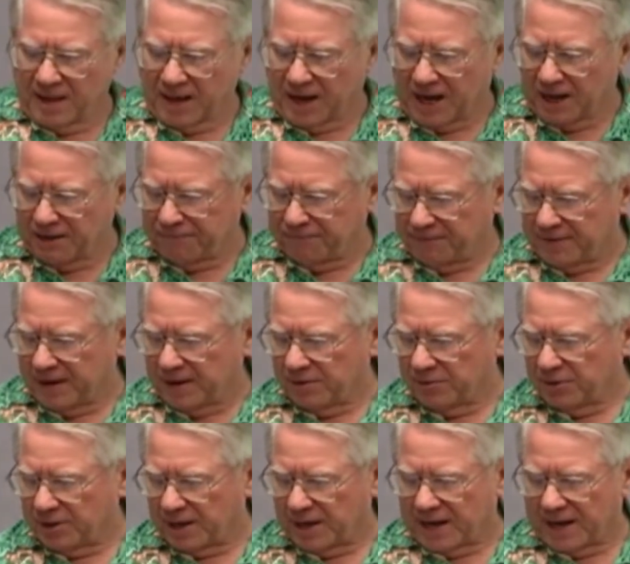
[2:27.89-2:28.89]
I
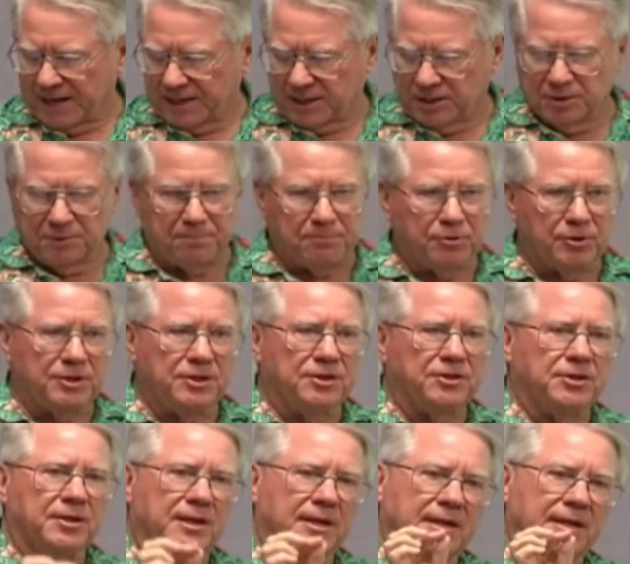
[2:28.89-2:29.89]
found that I could put
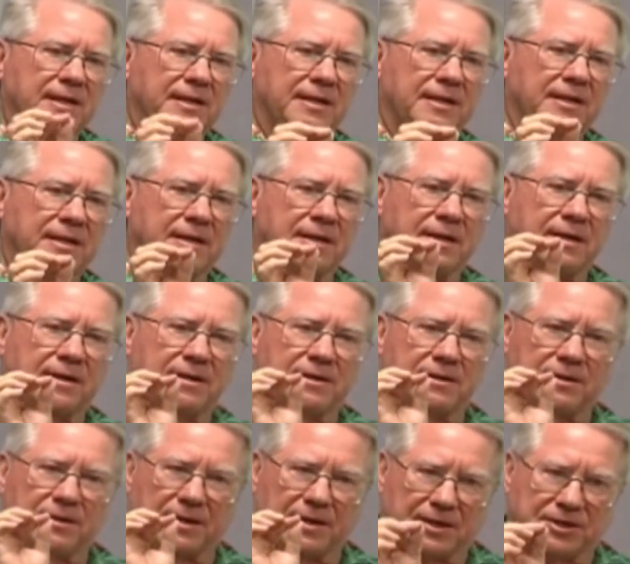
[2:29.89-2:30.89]
the little
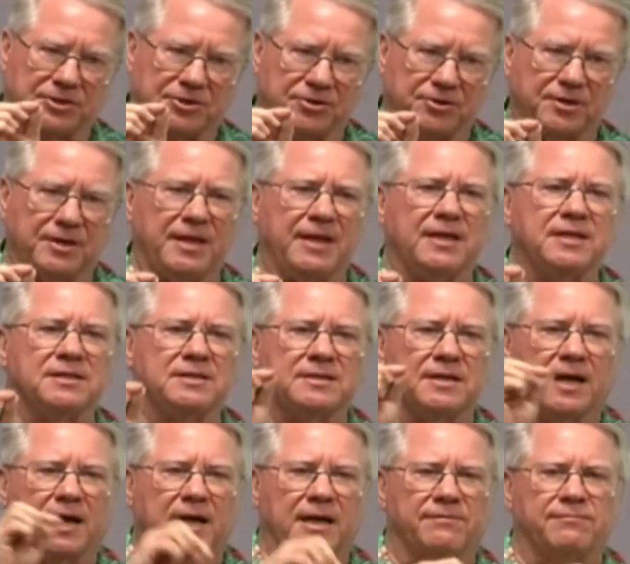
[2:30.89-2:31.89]
lizard
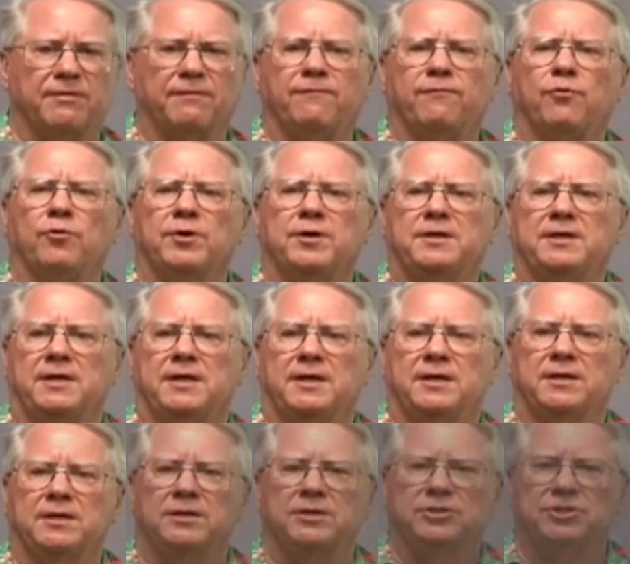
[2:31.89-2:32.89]
inside of a .410